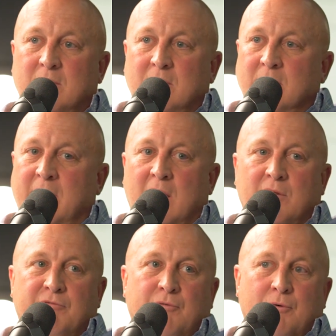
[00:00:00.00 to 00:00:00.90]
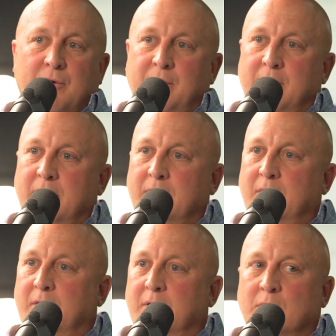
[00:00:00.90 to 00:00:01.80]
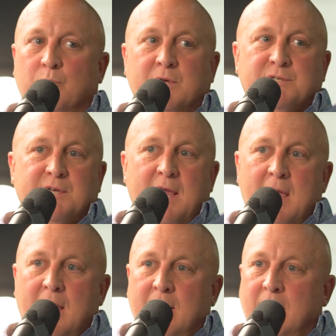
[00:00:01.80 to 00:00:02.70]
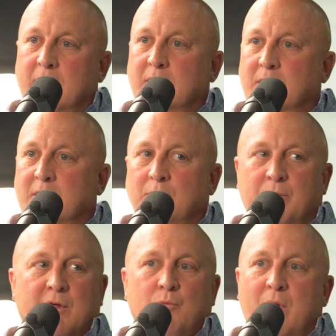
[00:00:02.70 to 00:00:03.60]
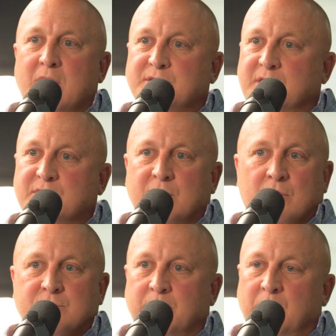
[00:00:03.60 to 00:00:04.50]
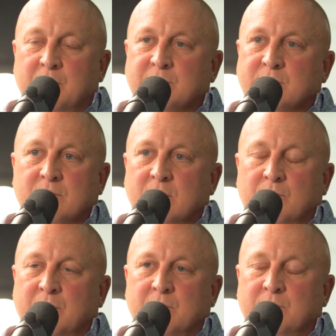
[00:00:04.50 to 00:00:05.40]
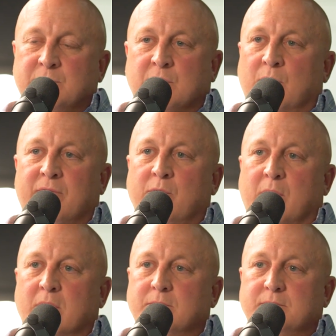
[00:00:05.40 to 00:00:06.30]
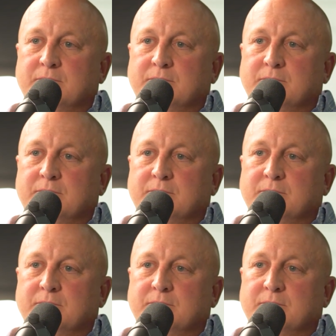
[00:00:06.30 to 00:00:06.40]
You know, California, Louisiana, Midwest, East Coast. I mean, we just go everywhere.